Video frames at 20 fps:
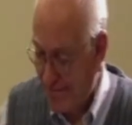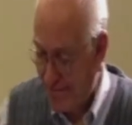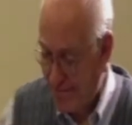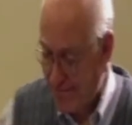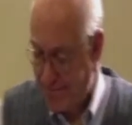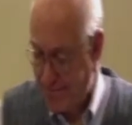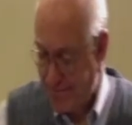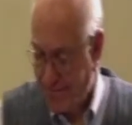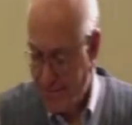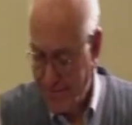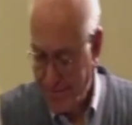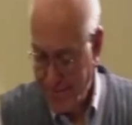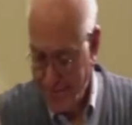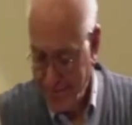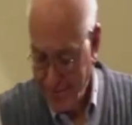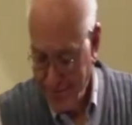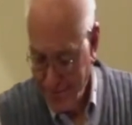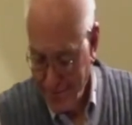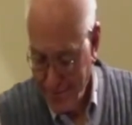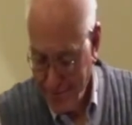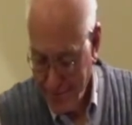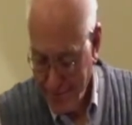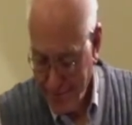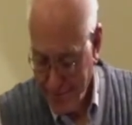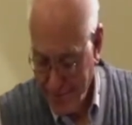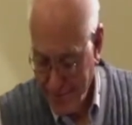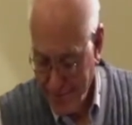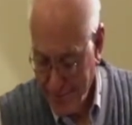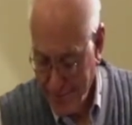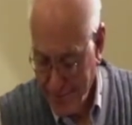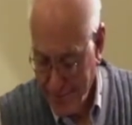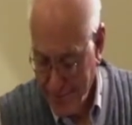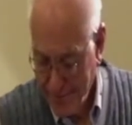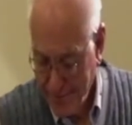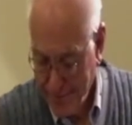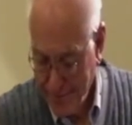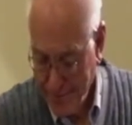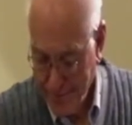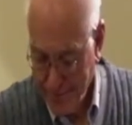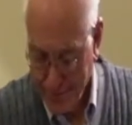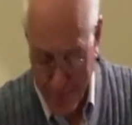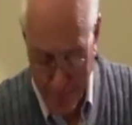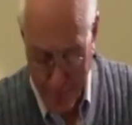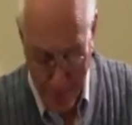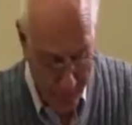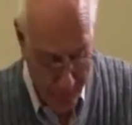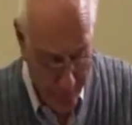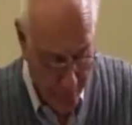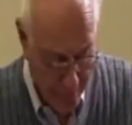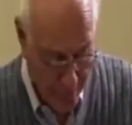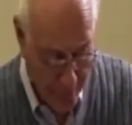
Nothing is said.